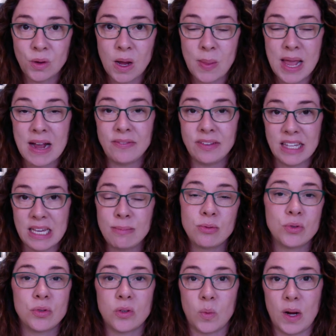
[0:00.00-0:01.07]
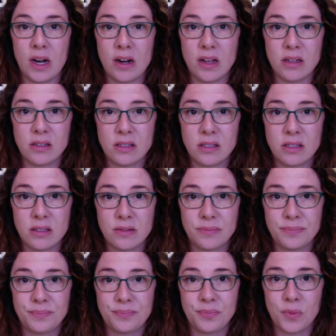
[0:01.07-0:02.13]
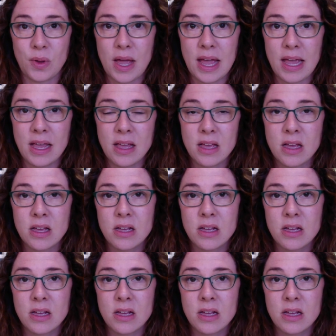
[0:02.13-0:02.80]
and they have to keep dual awareness, okay?